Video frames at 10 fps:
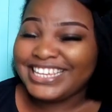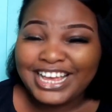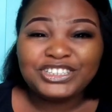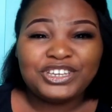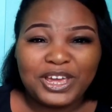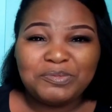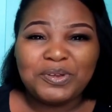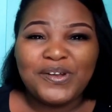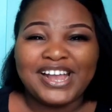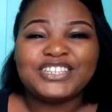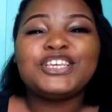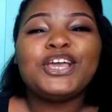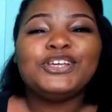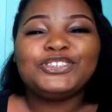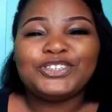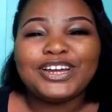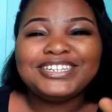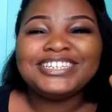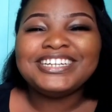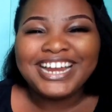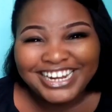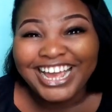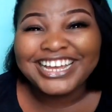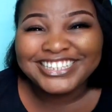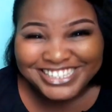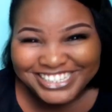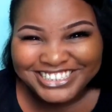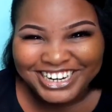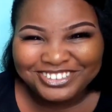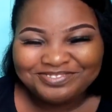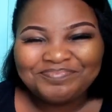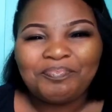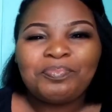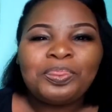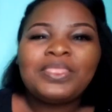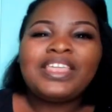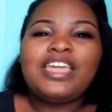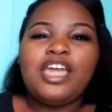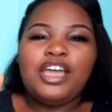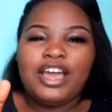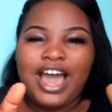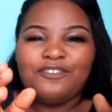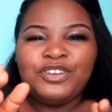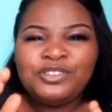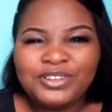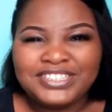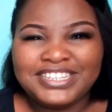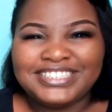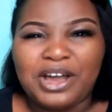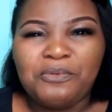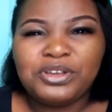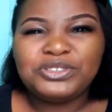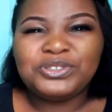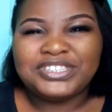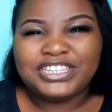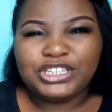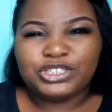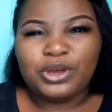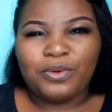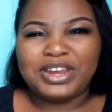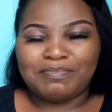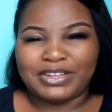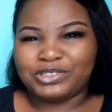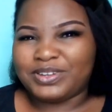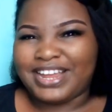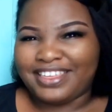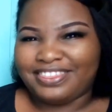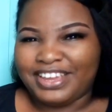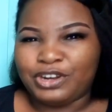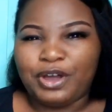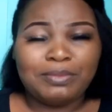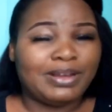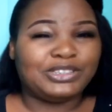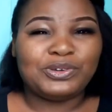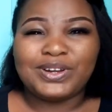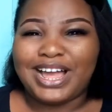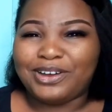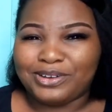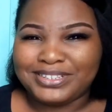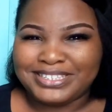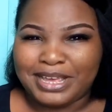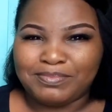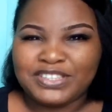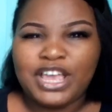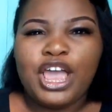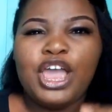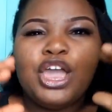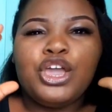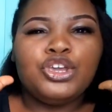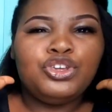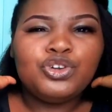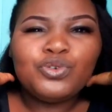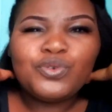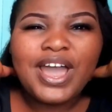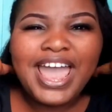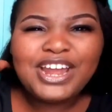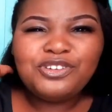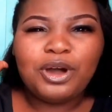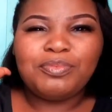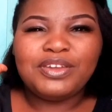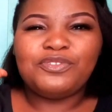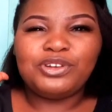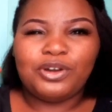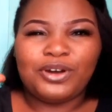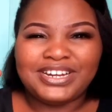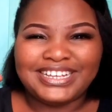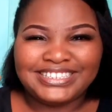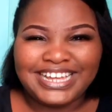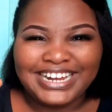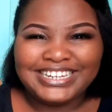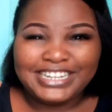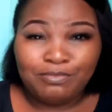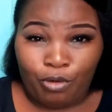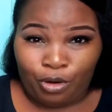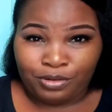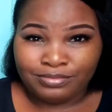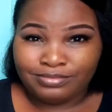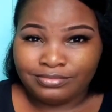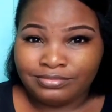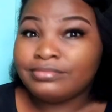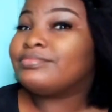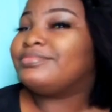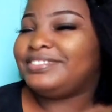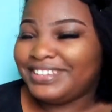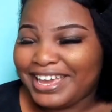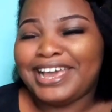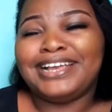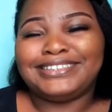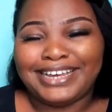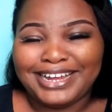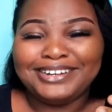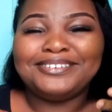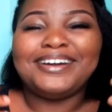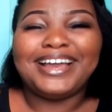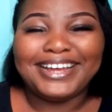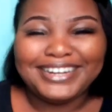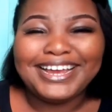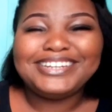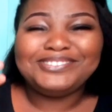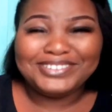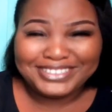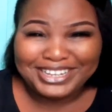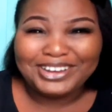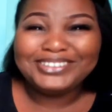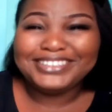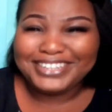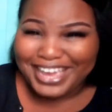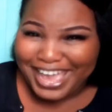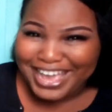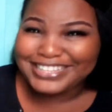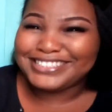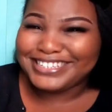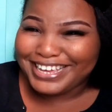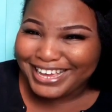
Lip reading: Yes, you heard me right. Study like a teacher. Have you noticed that once you teach someone a particular thing or a particular concept, you end up even understanding more? Yes, I can get the resounding yes.